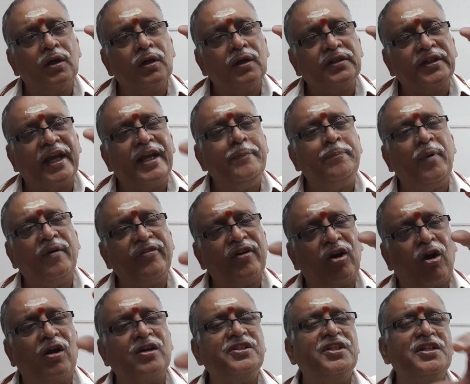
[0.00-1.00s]
type of a
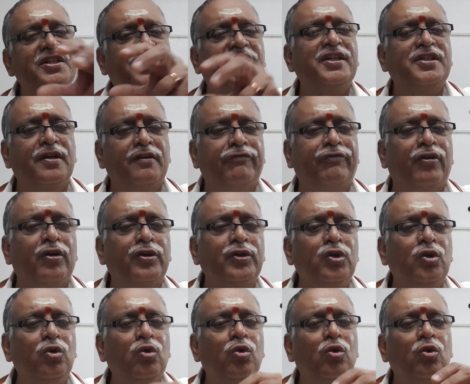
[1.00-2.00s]
concentration for
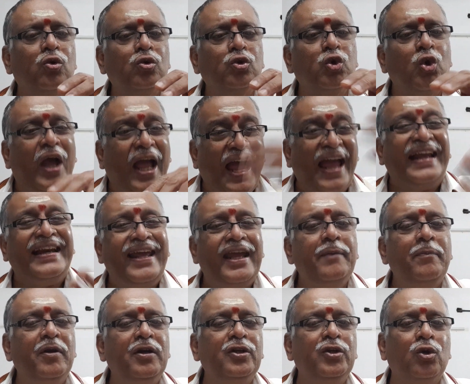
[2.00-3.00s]
you to
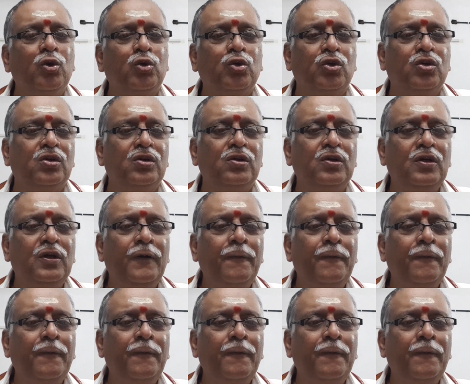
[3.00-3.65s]
enable you to